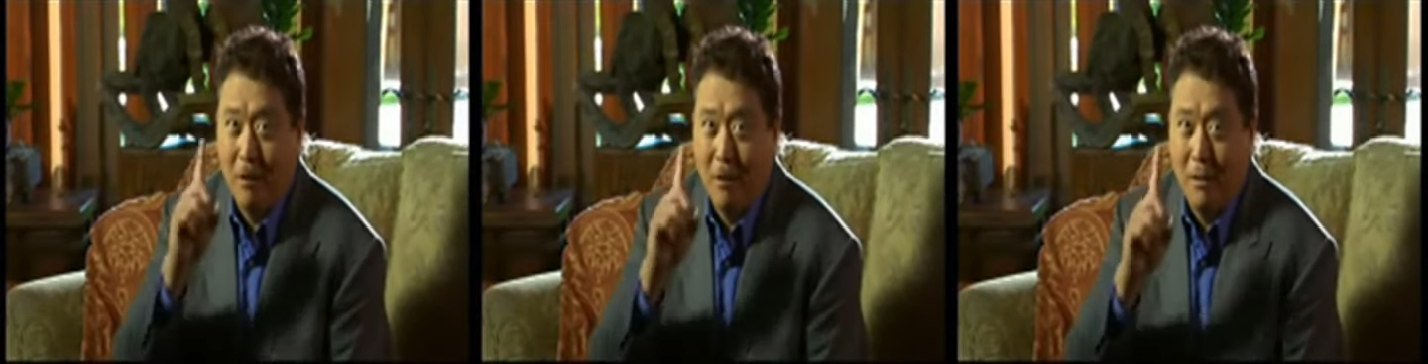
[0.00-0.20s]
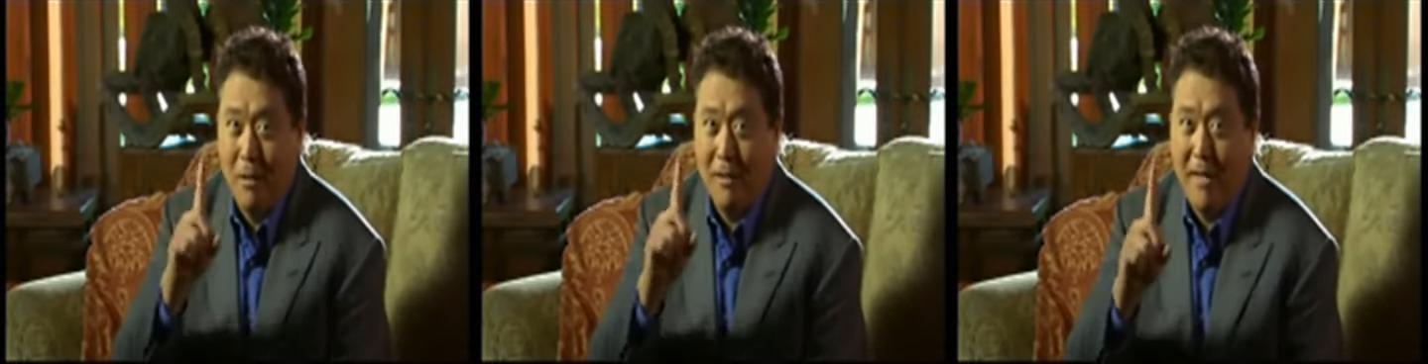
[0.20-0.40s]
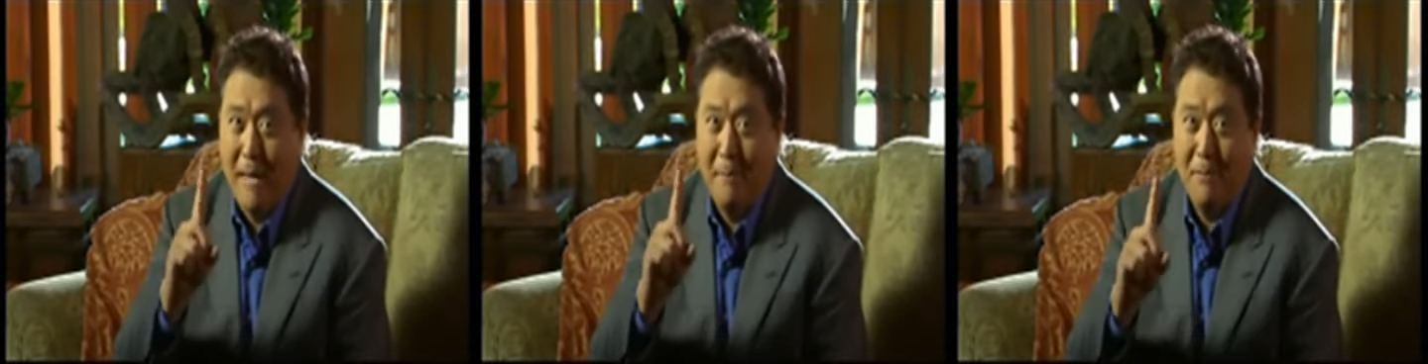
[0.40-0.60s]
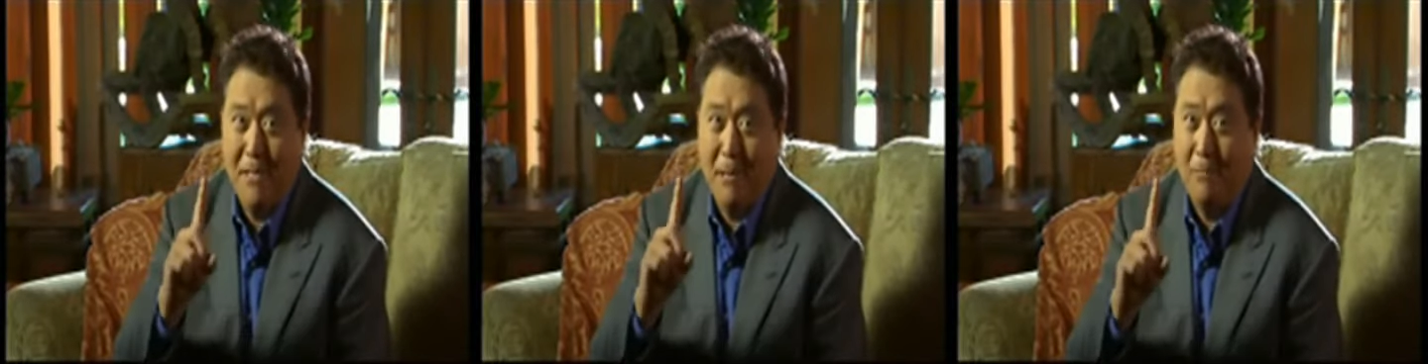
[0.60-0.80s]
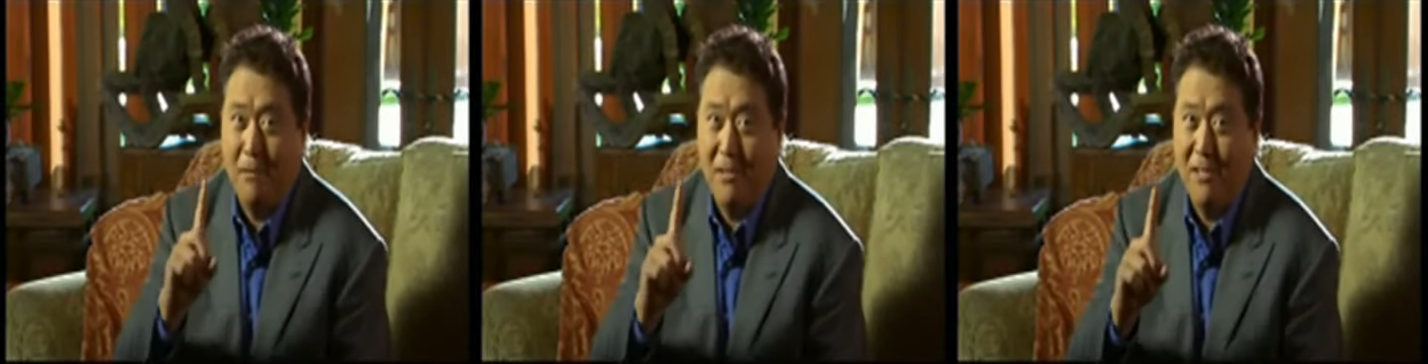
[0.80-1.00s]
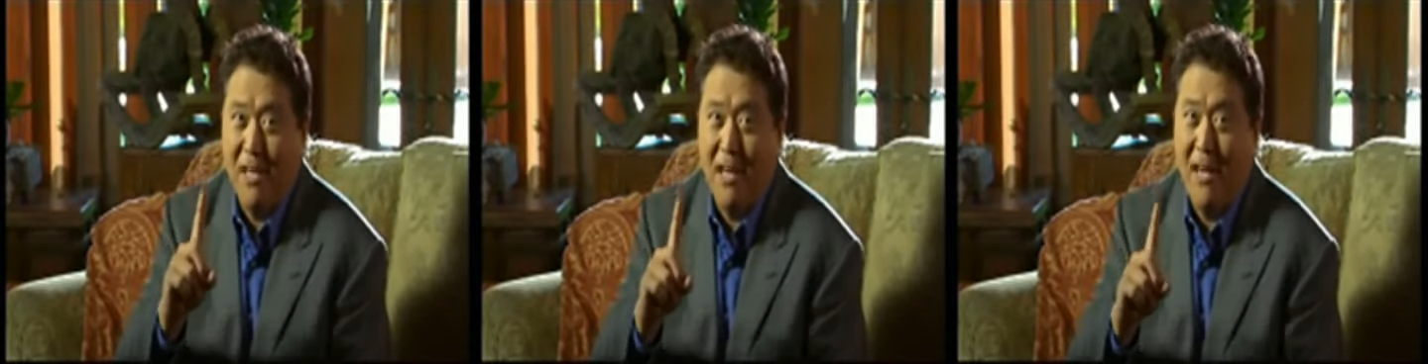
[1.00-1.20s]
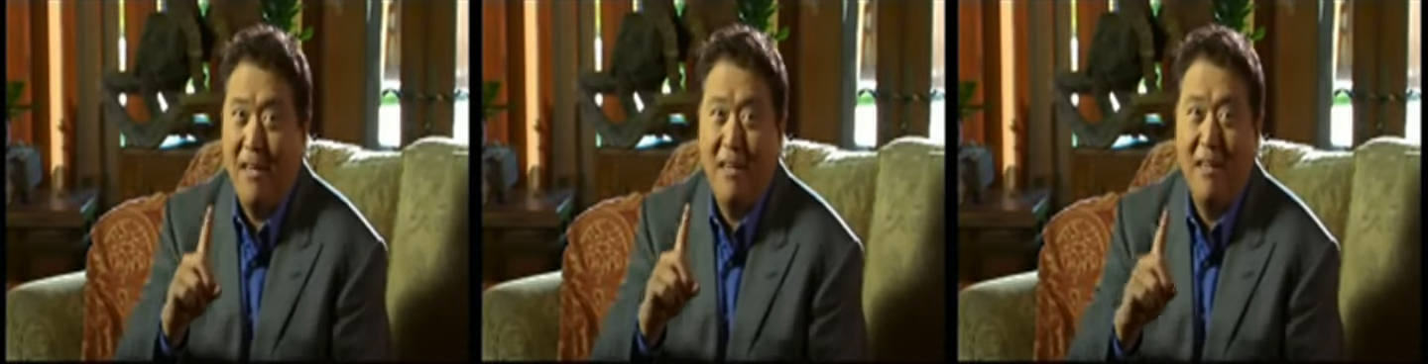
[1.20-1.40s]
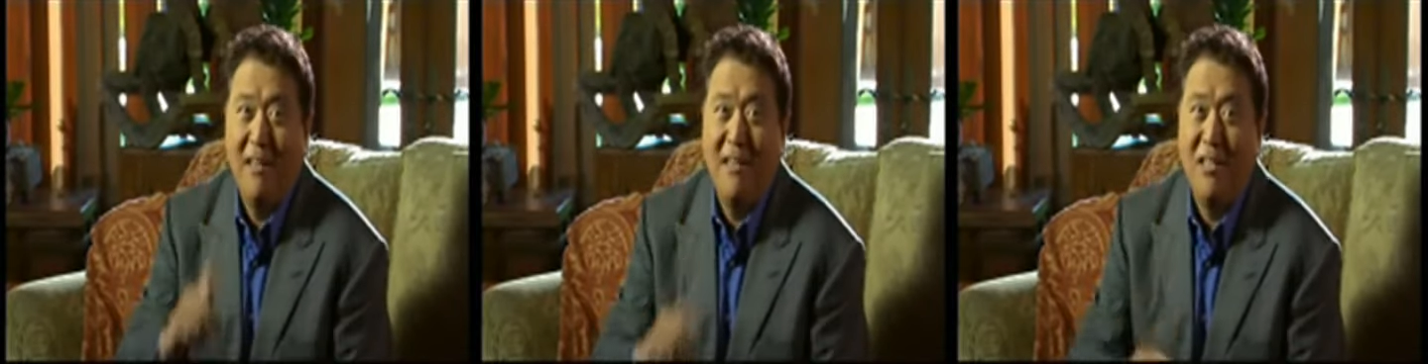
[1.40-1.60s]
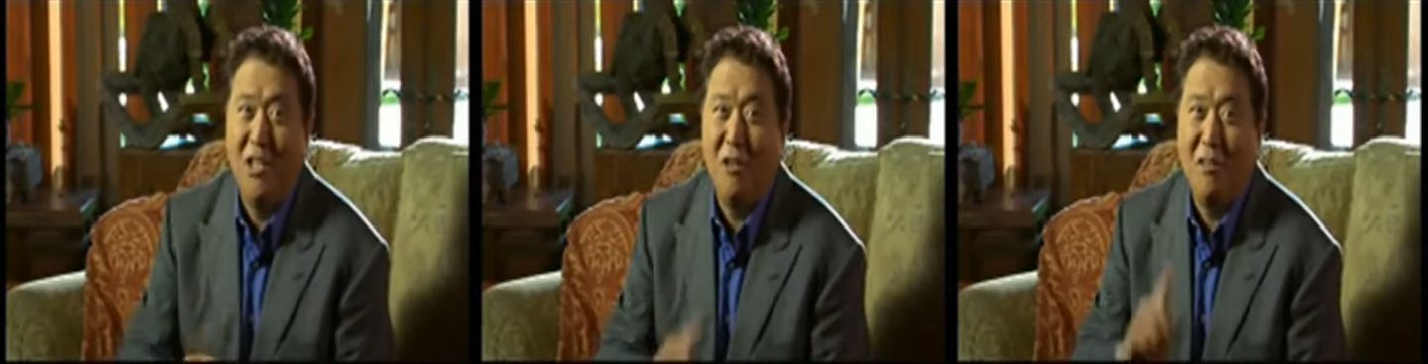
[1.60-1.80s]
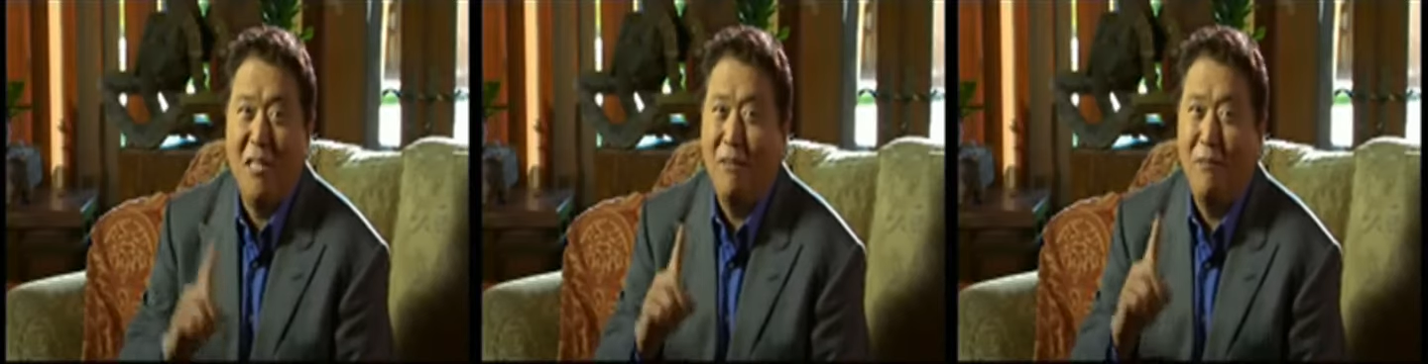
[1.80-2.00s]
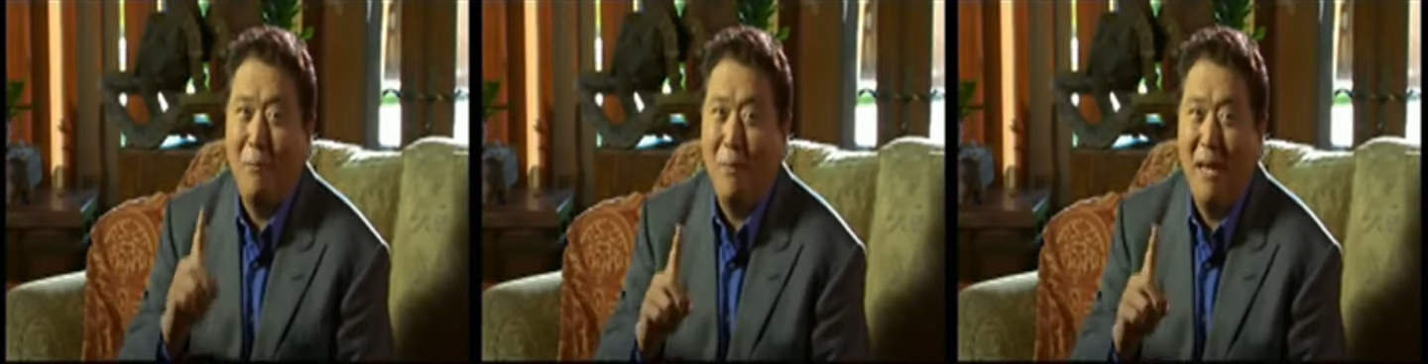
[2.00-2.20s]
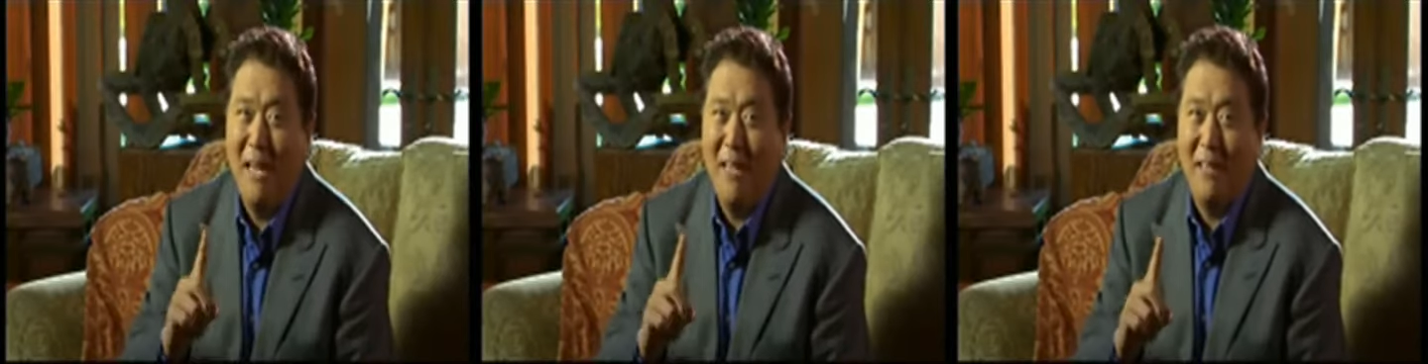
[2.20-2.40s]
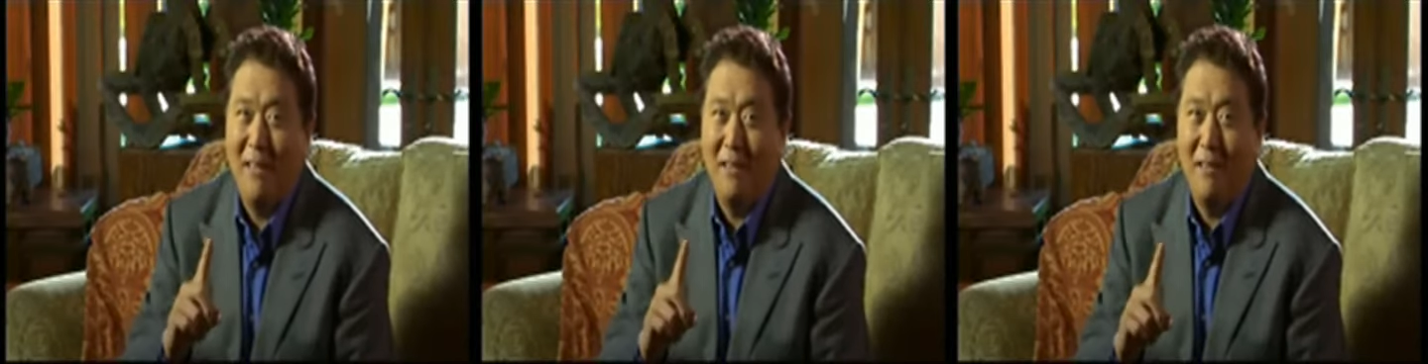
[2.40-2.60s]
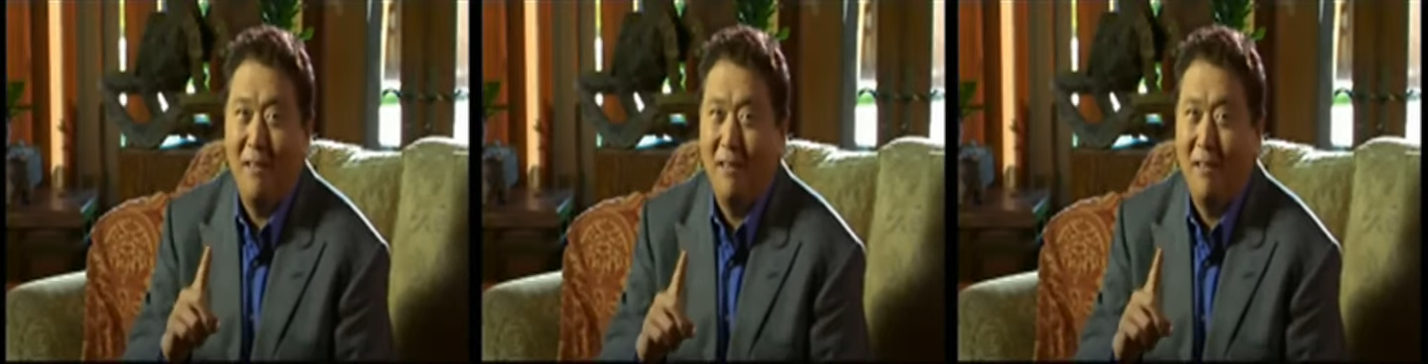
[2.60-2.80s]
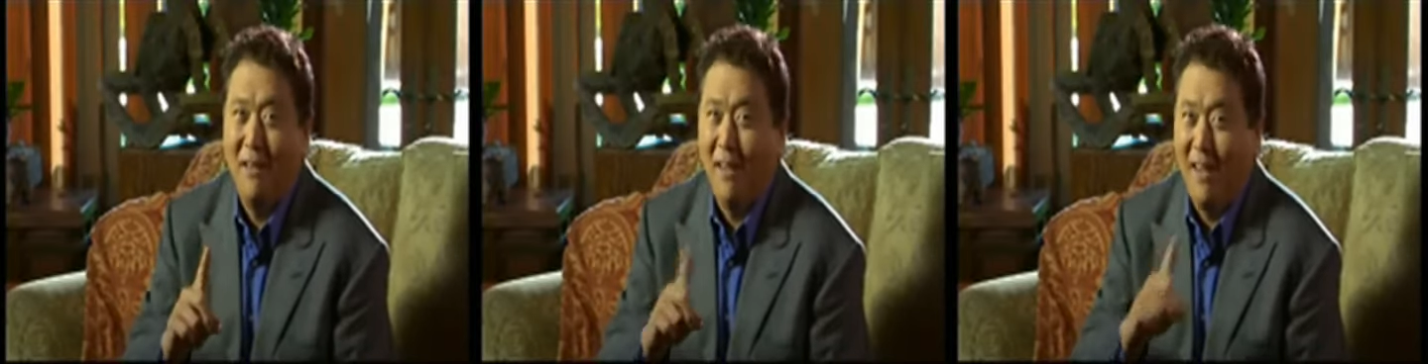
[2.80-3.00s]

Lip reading: There are the types that will say, you'll never make it.